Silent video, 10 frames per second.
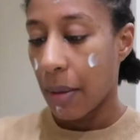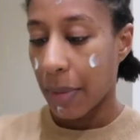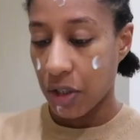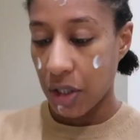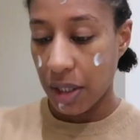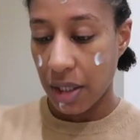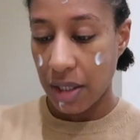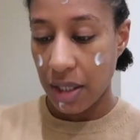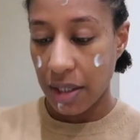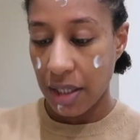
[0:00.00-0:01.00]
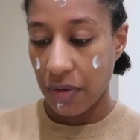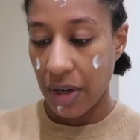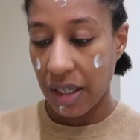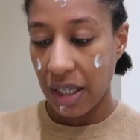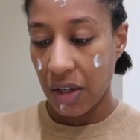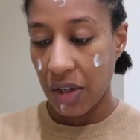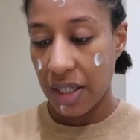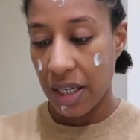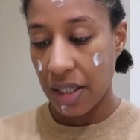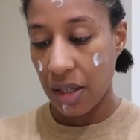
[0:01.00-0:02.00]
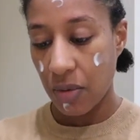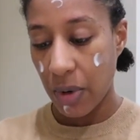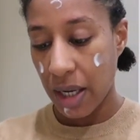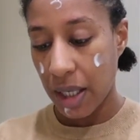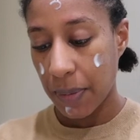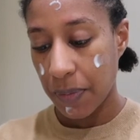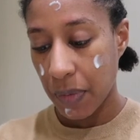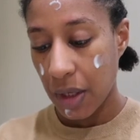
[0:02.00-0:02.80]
But she did it in that very irritating way.